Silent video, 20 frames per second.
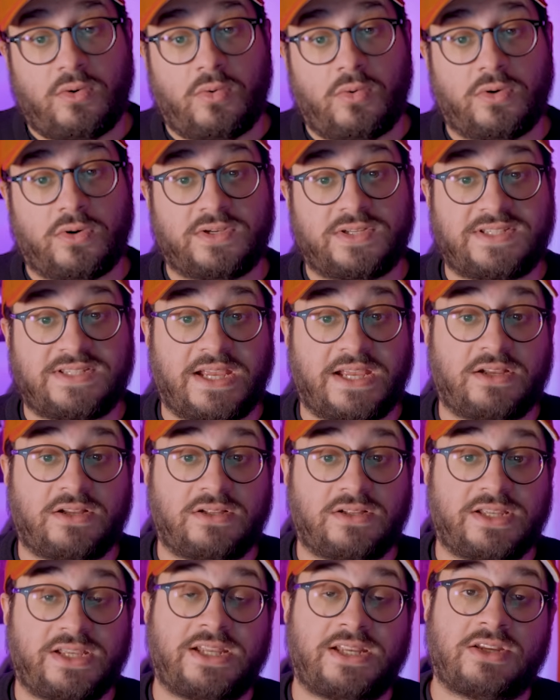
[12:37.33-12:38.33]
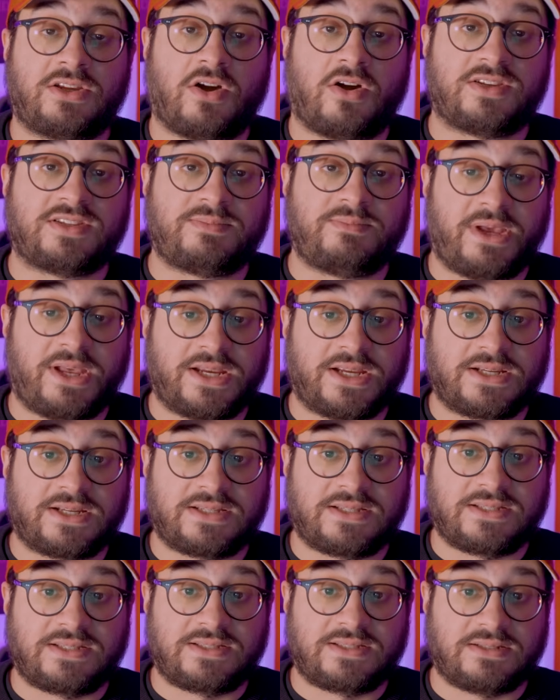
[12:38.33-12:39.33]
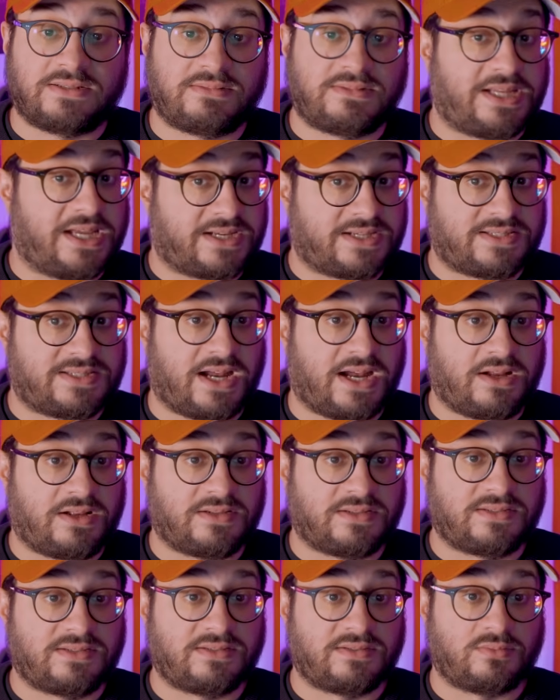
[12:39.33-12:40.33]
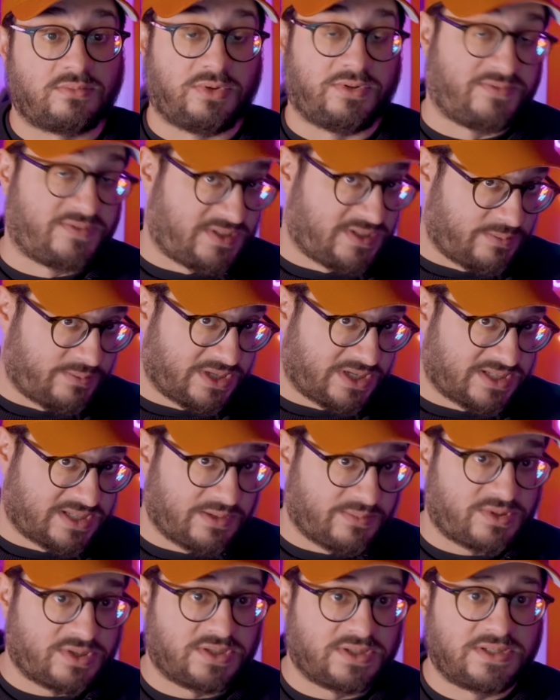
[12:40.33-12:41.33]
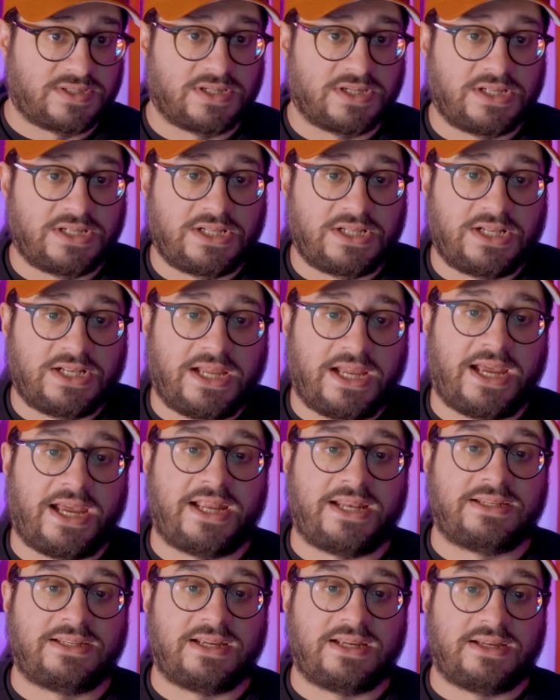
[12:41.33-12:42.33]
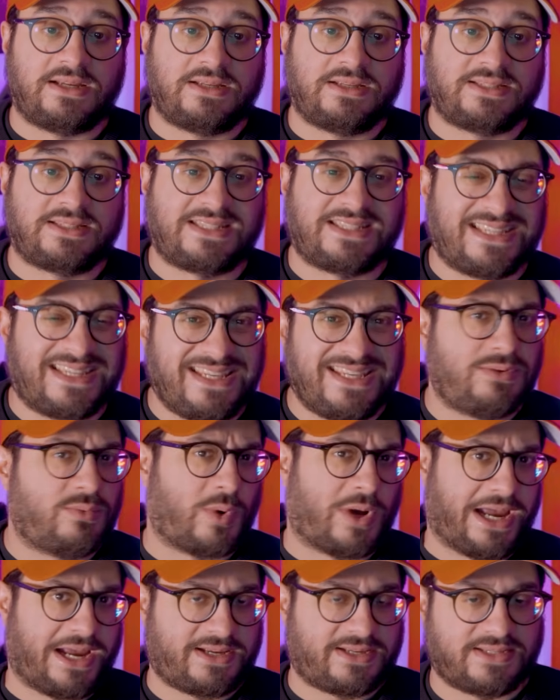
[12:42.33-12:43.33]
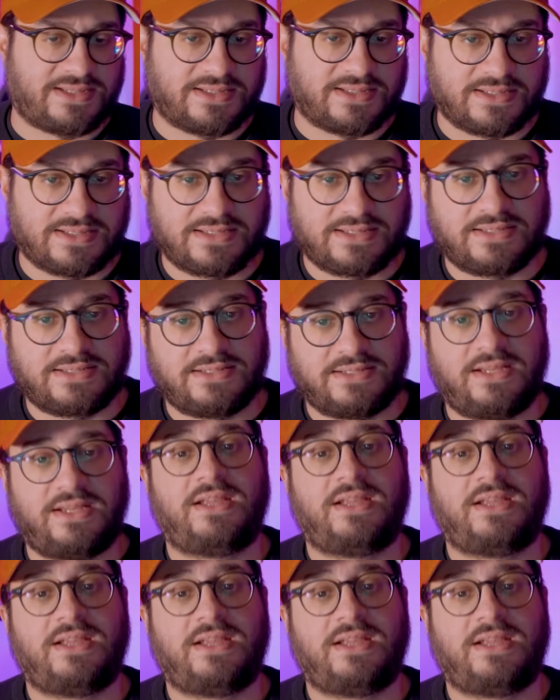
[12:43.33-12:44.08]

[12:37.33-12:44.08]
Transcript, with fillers: or sale in cosmetics, textiles, with some exceptions, and ski waxes.